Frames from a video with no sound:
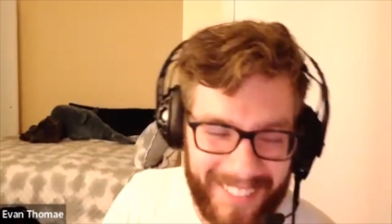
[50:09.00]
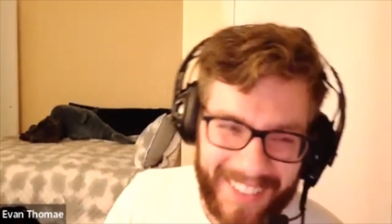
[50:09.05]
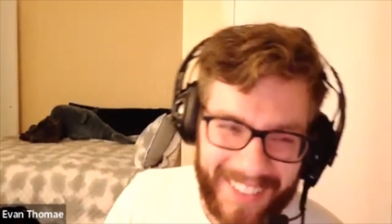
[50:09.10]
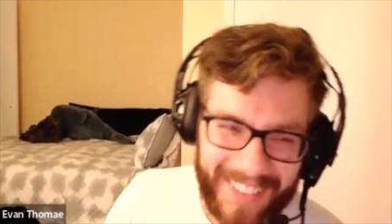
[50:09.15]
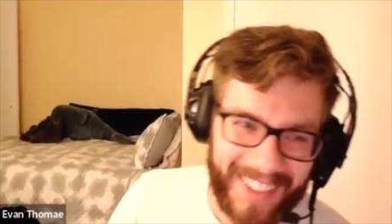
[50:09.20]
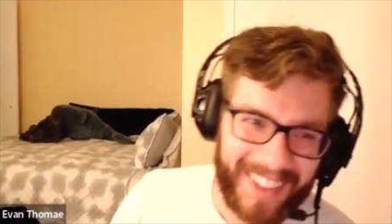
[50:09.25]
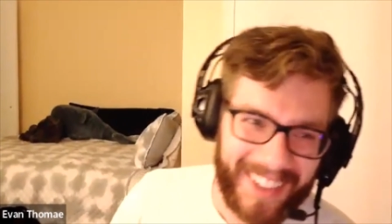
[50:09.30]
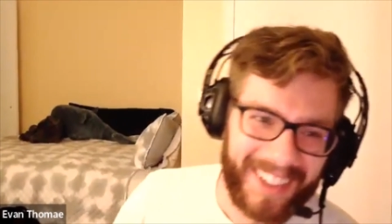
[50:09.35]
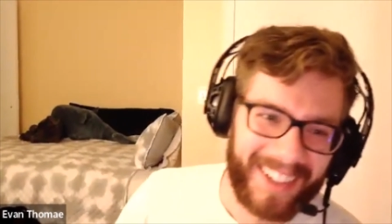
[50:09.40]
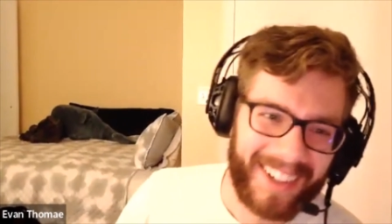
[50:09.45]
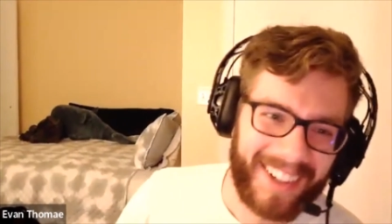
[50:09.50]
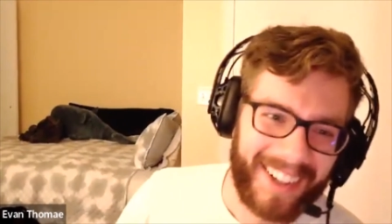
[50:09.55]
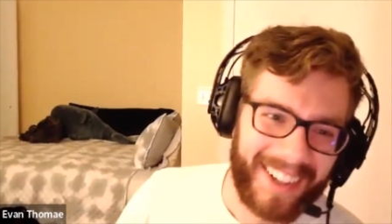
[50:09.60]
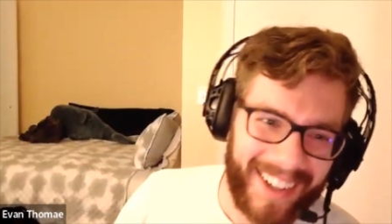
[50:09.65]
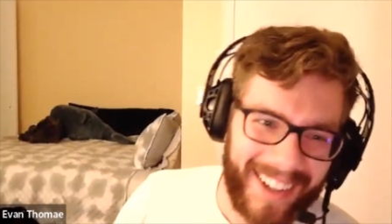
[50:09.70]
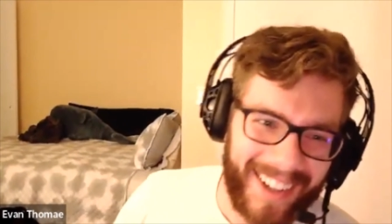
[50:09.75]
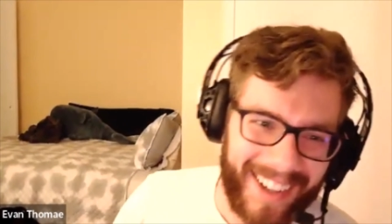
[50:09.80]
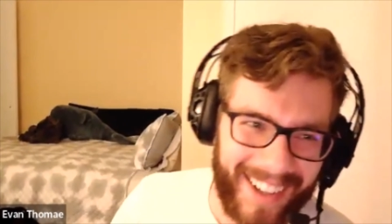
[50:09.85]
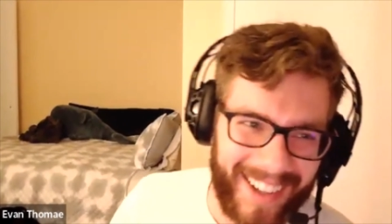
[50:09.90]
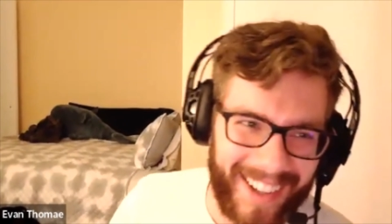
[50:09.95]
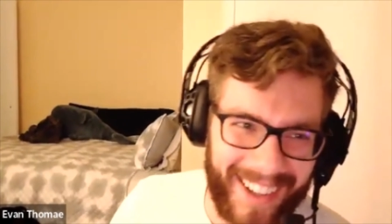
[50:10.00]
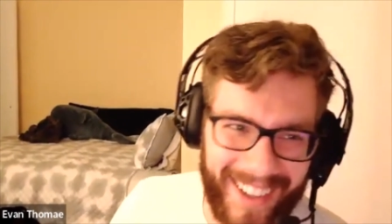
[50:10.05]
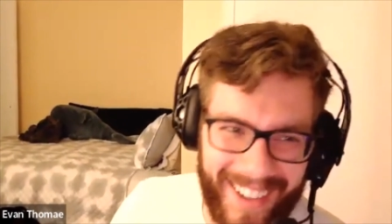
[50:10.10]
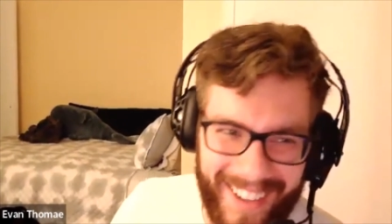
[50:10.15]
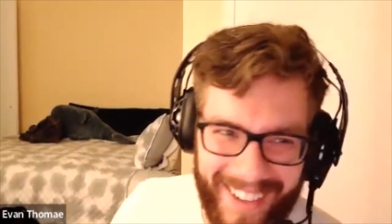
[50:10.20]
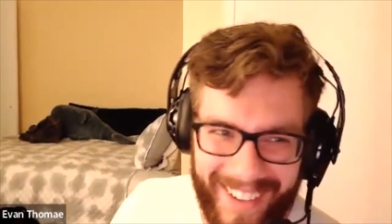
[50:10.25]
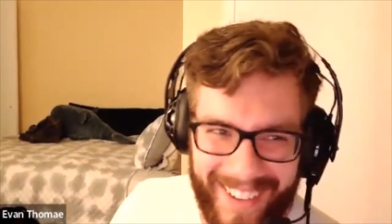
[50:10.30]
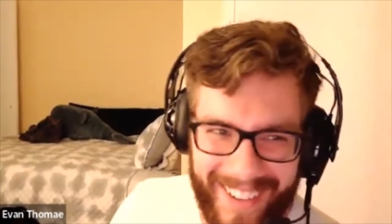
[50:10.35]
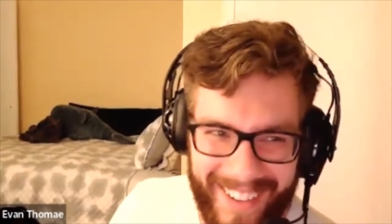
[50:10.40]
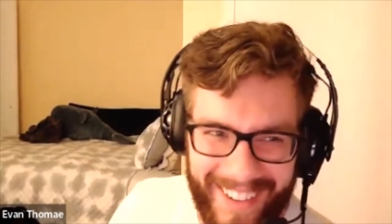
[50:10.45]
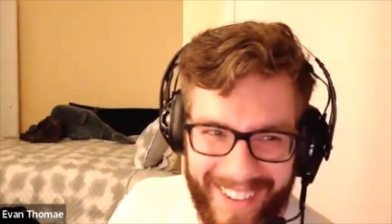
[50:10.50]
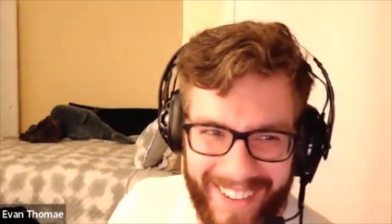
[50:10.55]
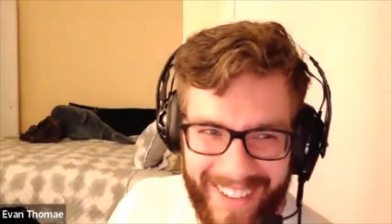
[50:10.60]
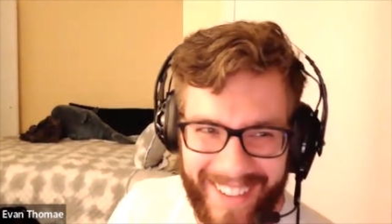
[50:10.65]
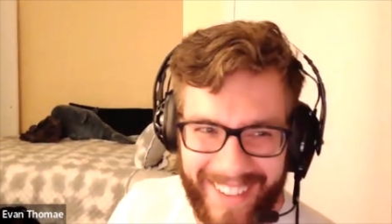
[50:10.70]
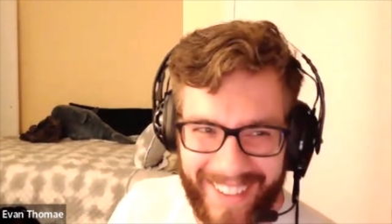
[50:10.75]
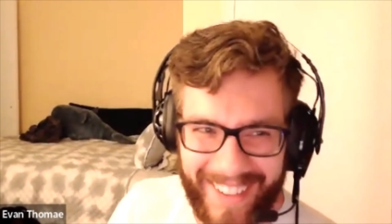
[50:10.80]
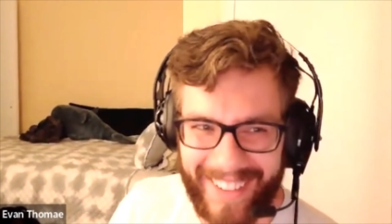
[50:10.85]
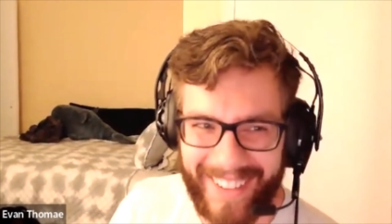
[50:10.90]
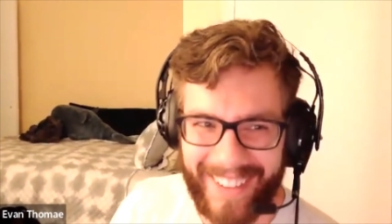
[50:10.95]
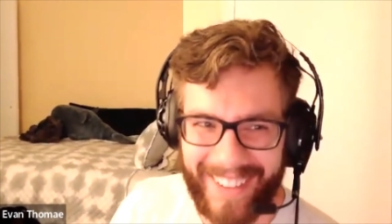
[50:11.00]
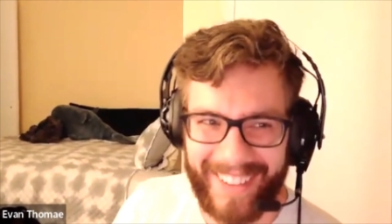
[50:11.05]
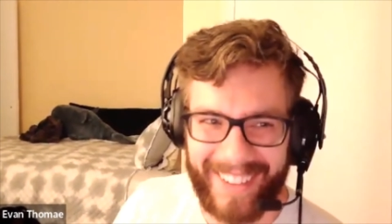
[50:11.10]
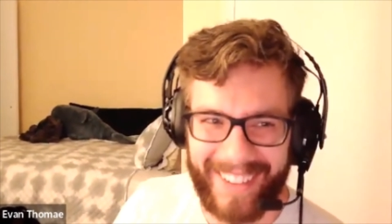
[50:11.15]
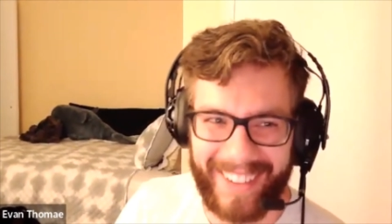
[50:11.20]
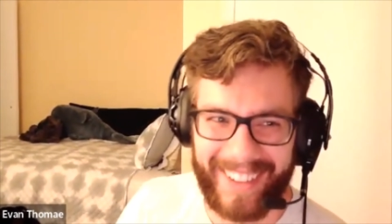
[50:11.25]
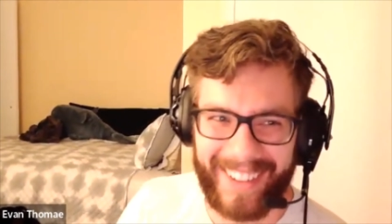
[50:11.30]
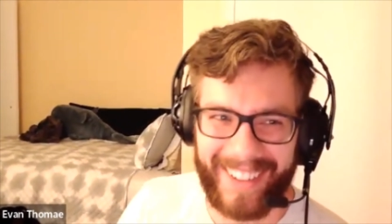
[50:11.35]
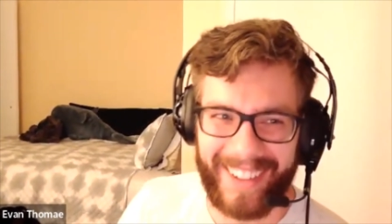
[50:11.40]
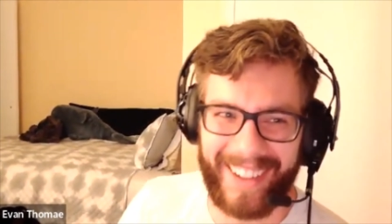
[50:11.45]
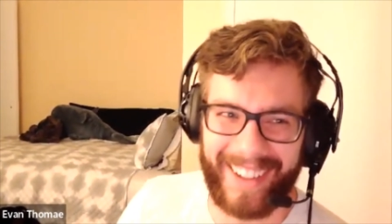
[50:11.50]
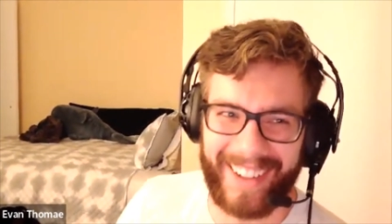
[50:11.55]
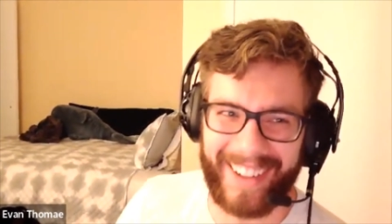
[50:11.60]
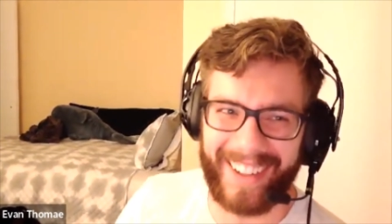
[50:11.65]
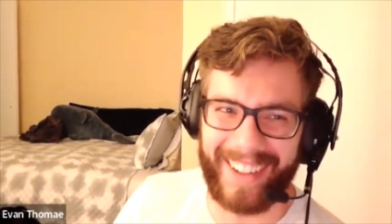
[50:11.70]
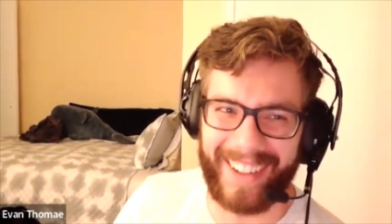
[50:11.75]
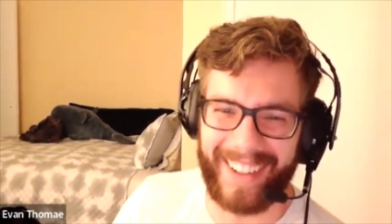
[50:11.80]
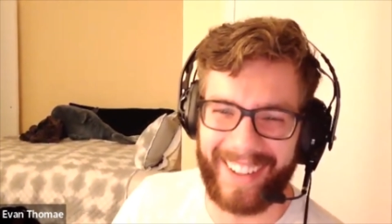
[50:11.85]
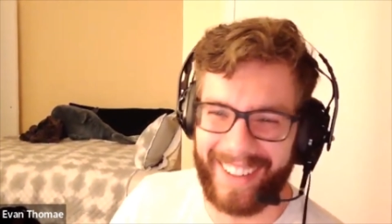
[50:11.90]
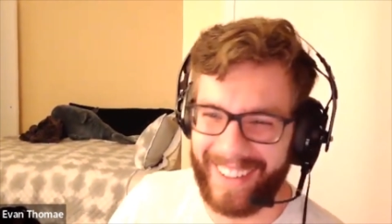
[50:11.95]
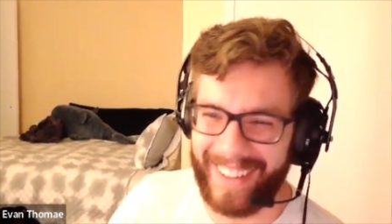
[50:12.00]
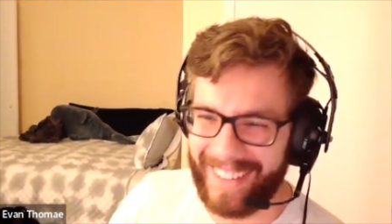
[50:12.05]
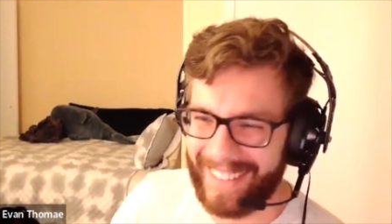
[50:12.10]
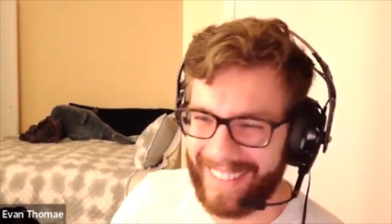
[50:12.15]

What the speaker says: Dog. What are you talking about?